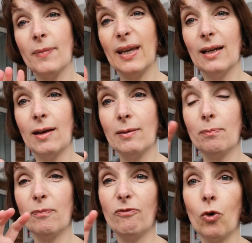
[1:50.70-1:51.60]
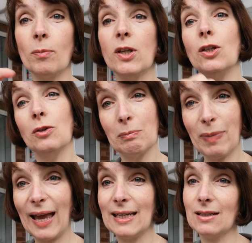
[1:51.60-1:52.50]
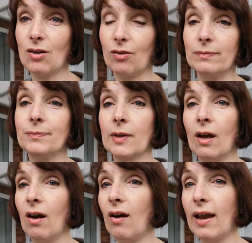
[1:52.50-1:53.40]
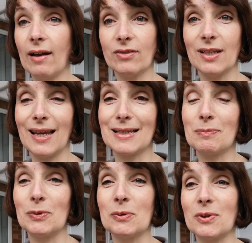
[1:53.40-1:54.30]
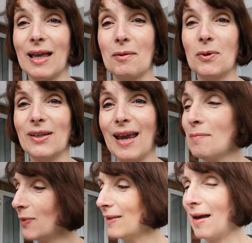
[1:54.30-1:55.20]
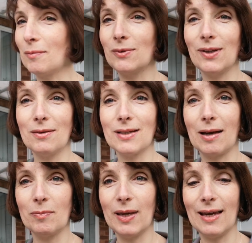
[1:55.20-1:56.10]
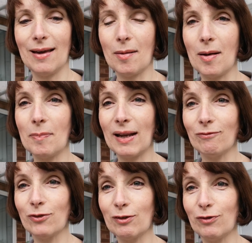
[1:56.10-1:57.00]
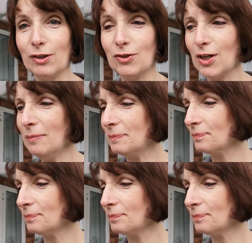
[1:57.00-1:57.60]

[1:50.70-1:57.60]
in a form that you can paint on. I haven't explored that one yet, but that will no doubt be a plan for the future.